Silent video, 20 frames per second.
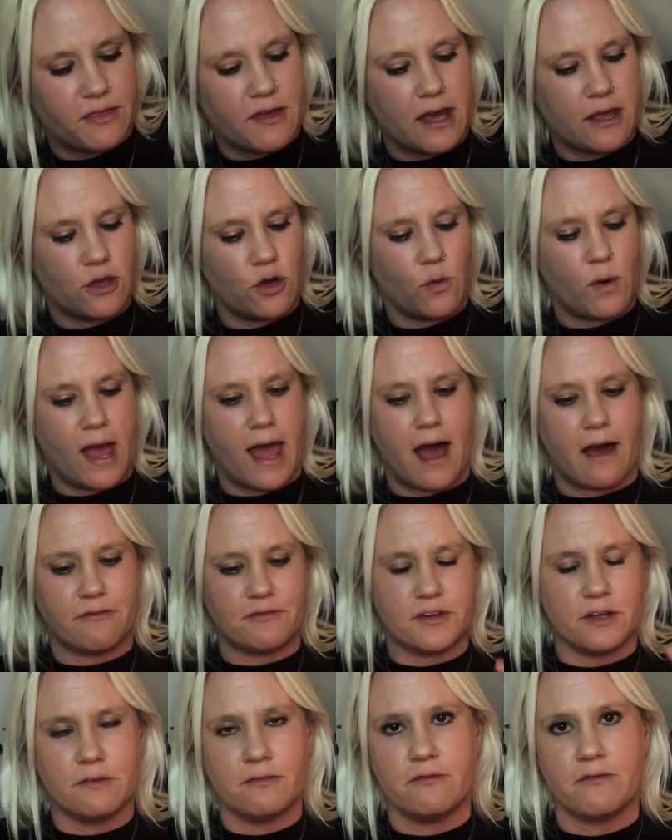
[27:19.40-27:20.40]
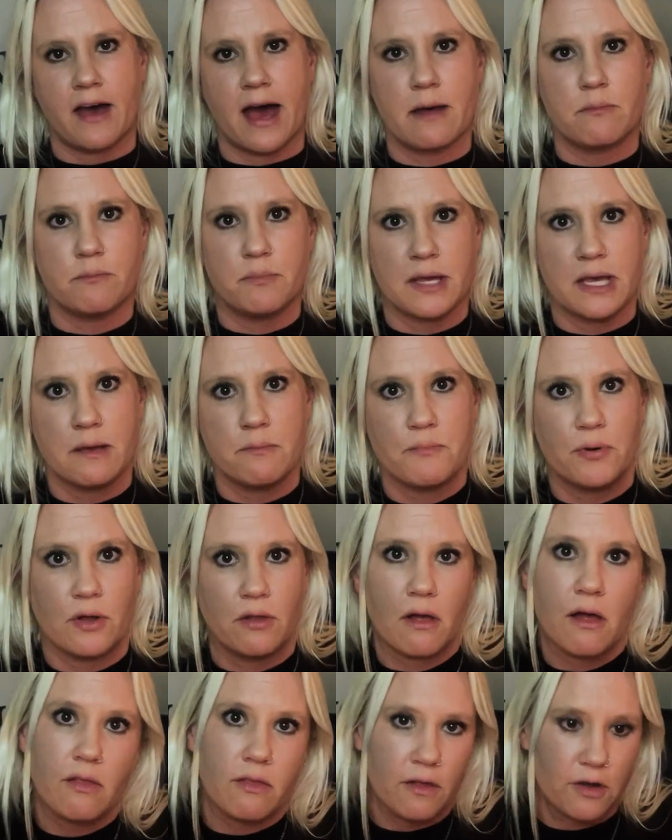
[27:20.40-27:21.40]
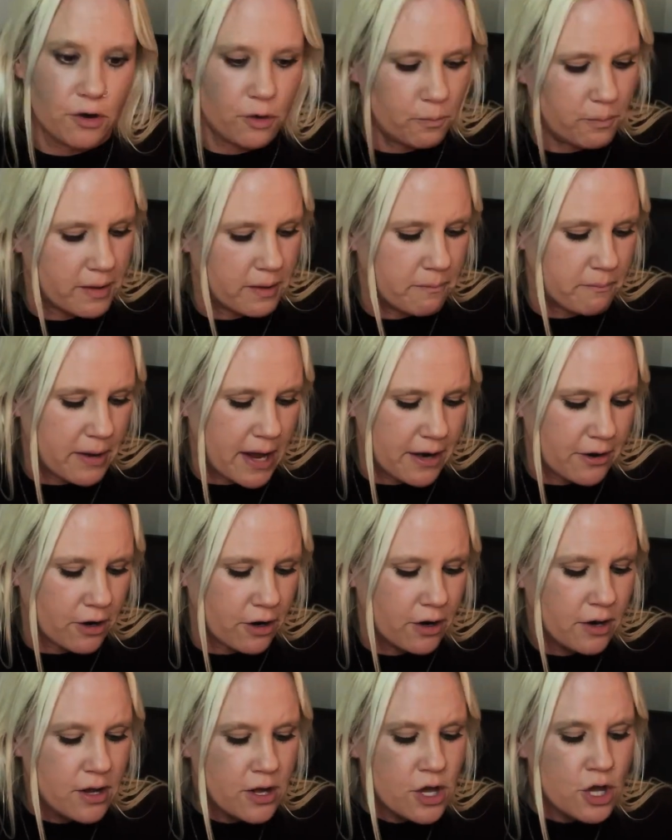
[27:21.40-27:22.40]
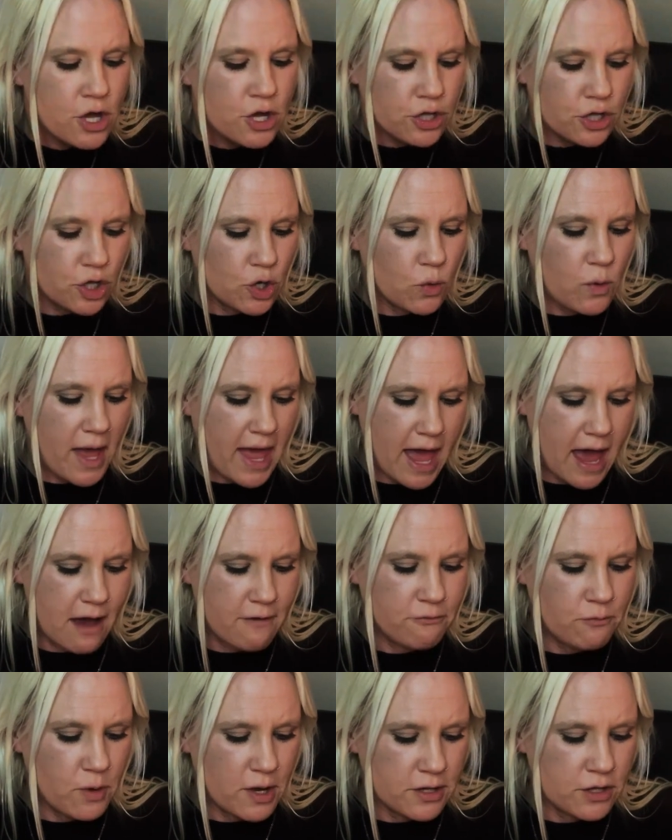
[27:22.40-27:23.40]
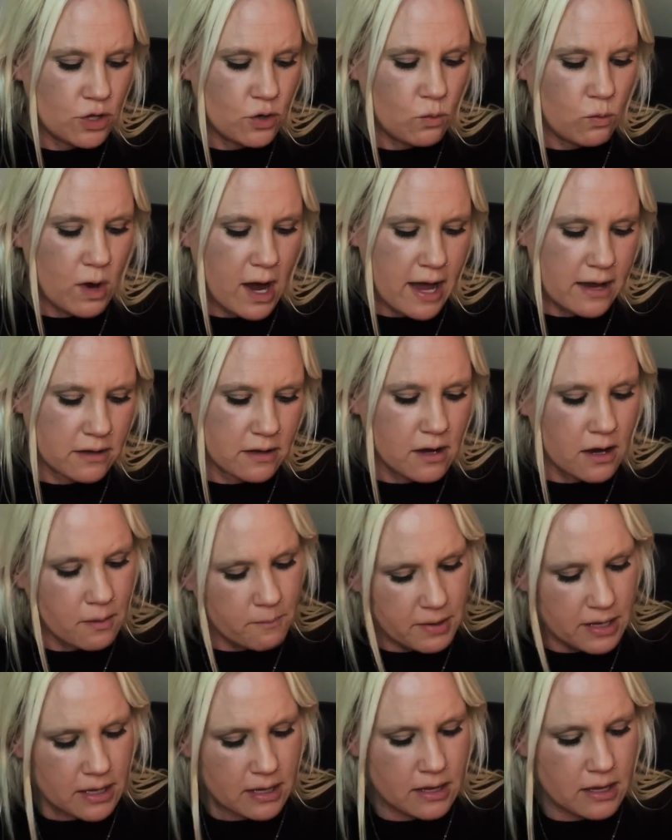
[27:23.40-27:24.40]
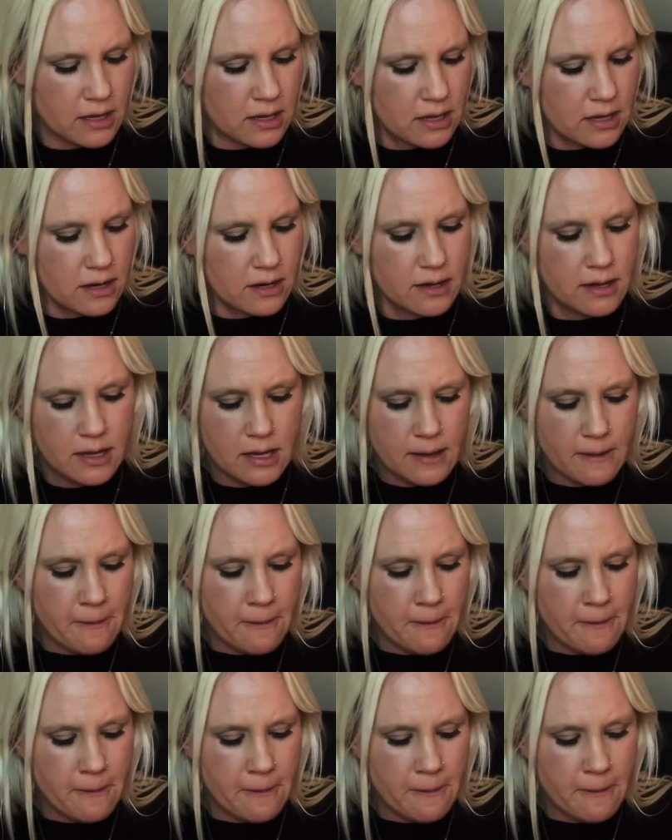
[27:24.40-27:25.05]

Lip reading: that you have to vet people a little bit better. You have what you want coming in.